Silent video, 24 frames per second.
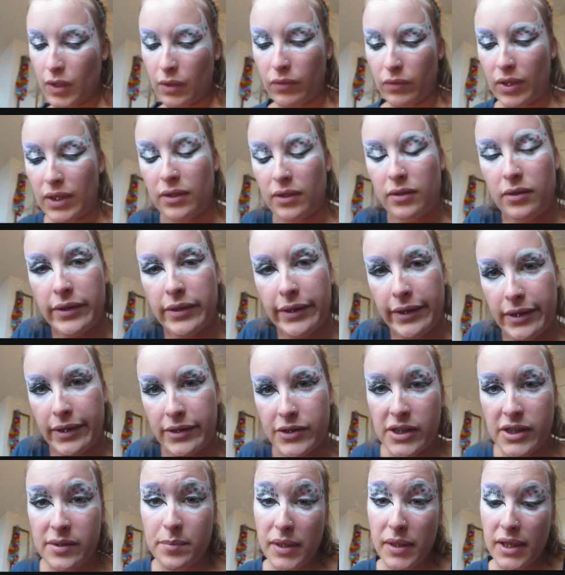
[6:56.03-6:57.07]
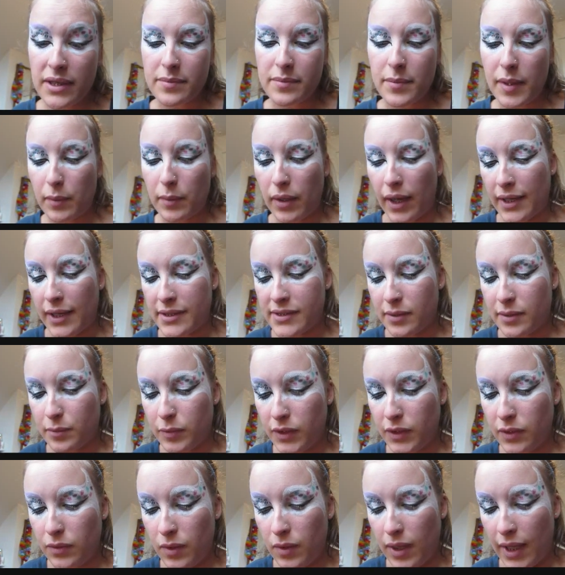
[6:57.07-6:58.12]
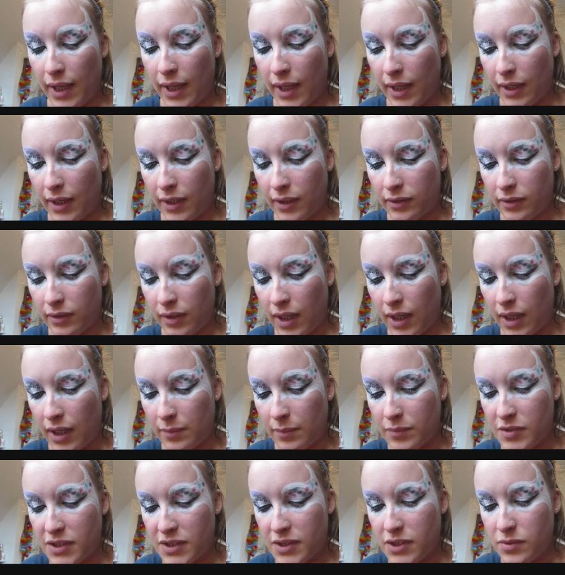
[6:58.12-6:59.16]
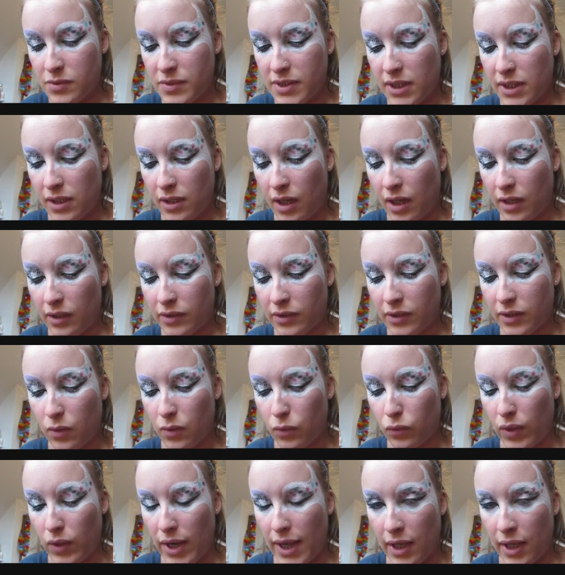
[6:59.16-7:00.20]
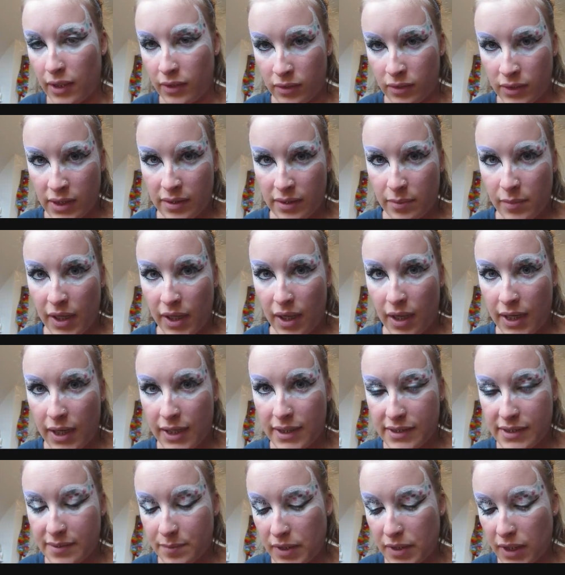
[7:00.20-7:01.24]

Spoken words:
right underneath, just because my eyes are blue, and I'm just choosing a color to go right underneath my eyes